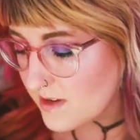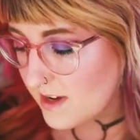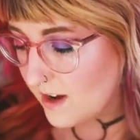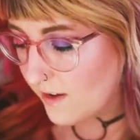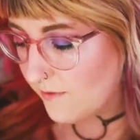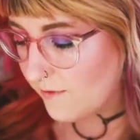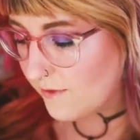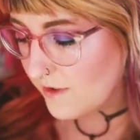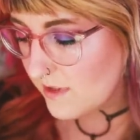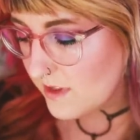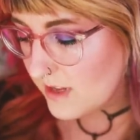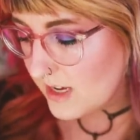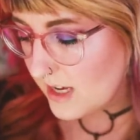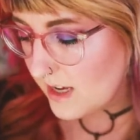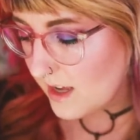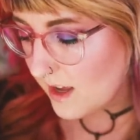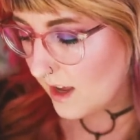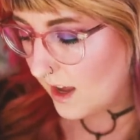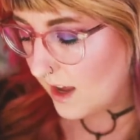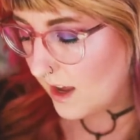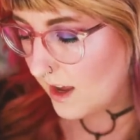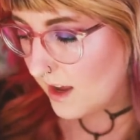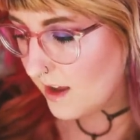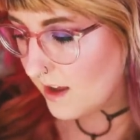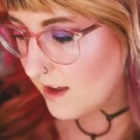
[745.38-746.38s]
was definitely
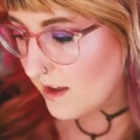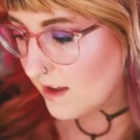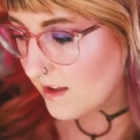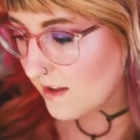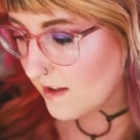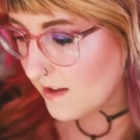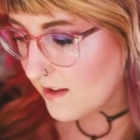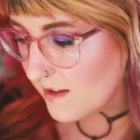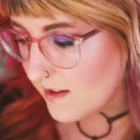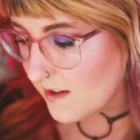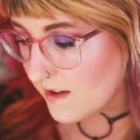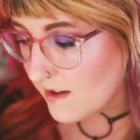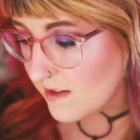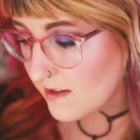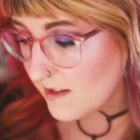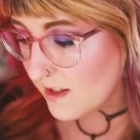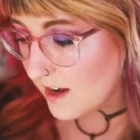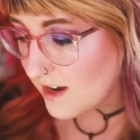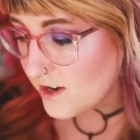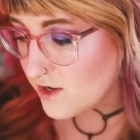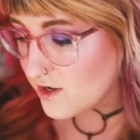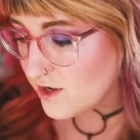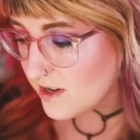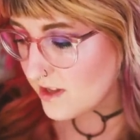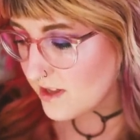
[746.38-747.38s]
a, a
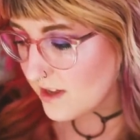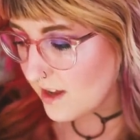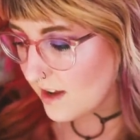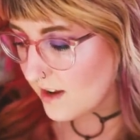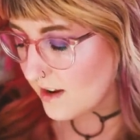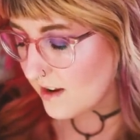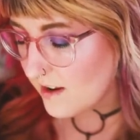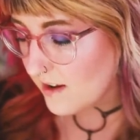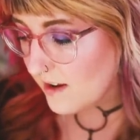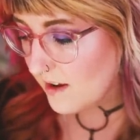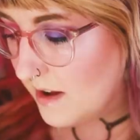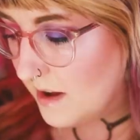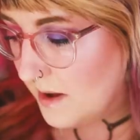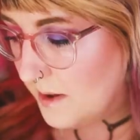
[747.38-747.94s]
collection that